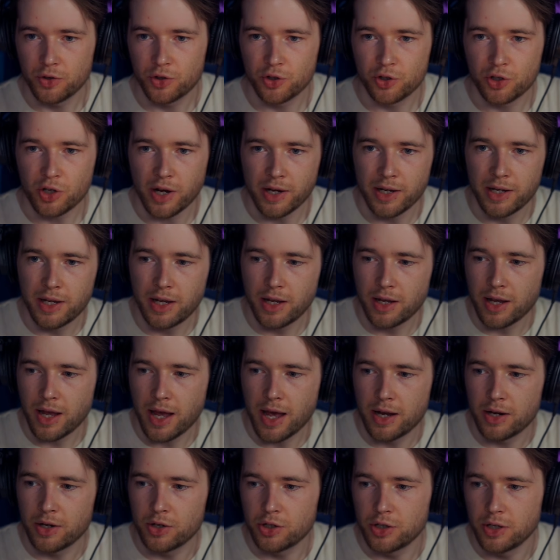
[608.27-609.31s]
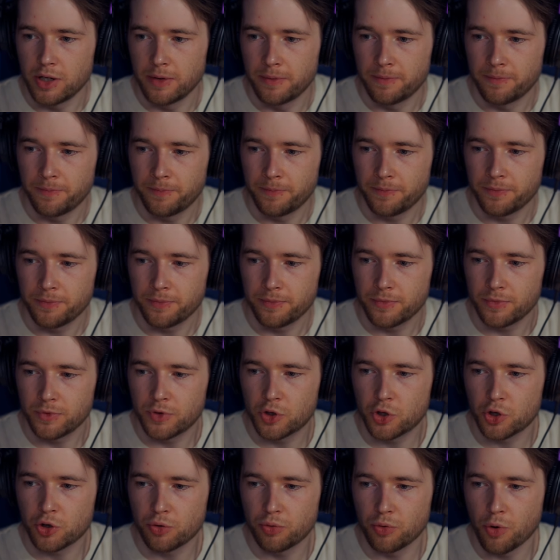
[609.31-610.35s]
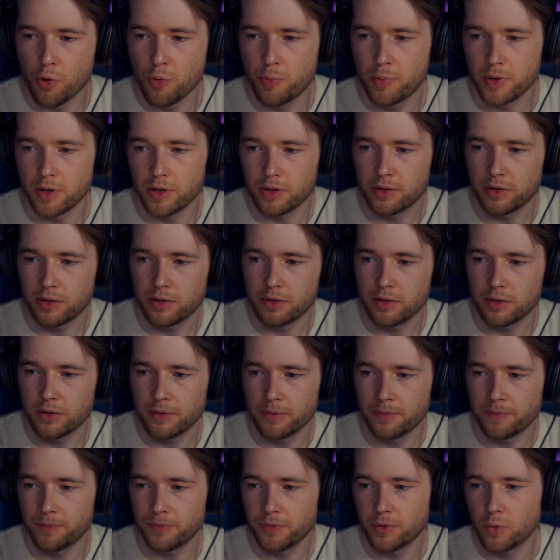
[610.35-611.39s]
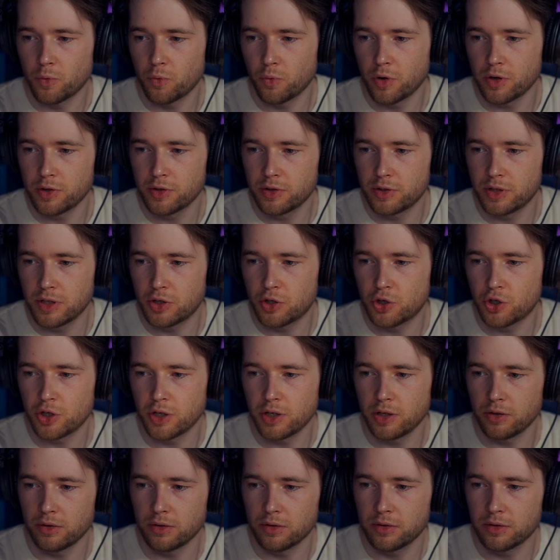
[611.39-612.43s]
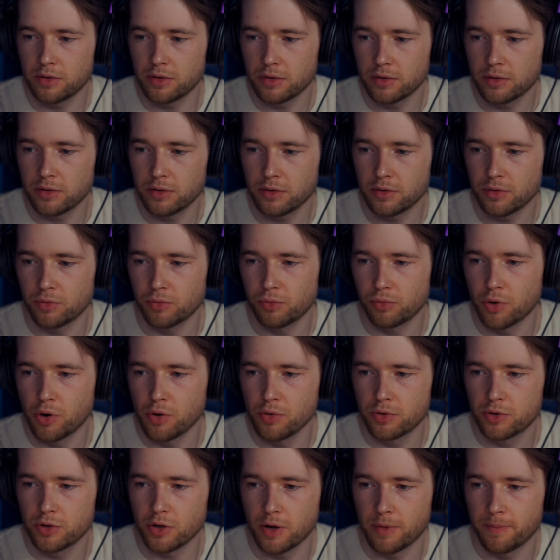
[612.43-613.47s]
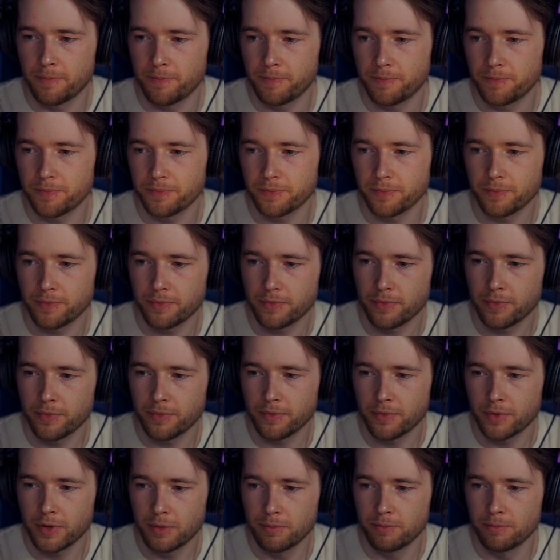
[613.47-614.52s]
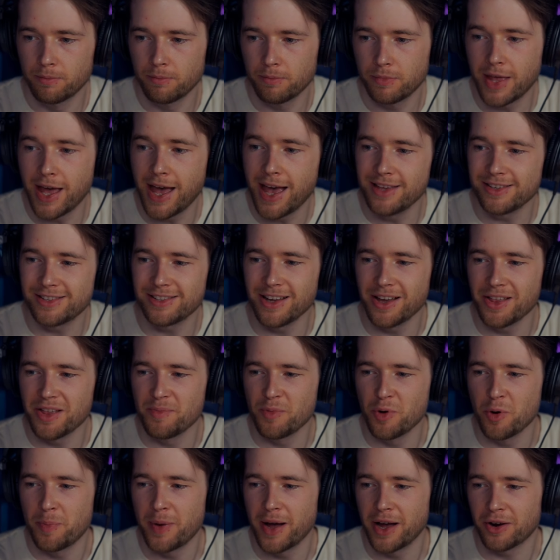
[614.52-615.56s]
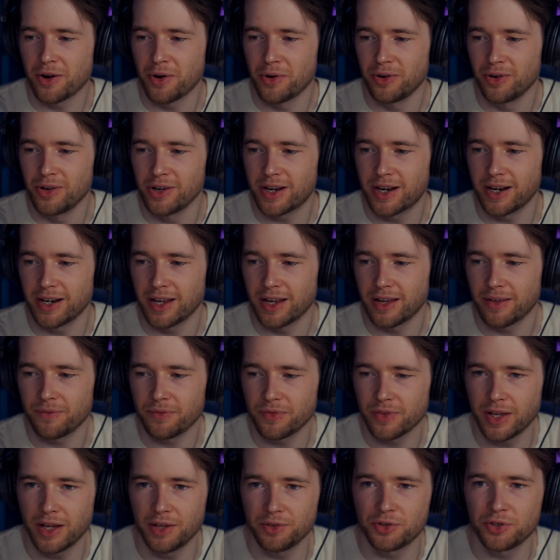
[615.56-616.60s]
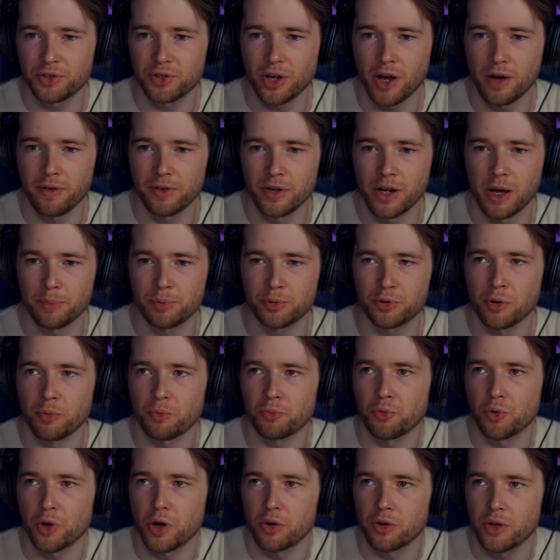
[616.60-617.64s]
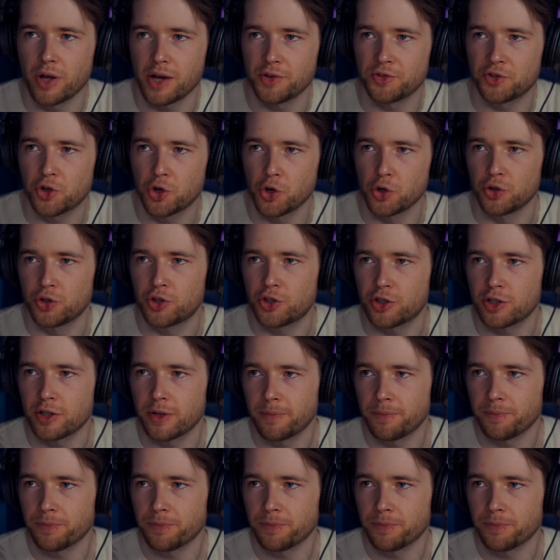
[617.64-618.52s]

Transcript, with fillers: Psychic Energy. Tropius. Rusted Shield. Rotom. There's the other Morpeko. Look at it. It's serving up some real nice goods.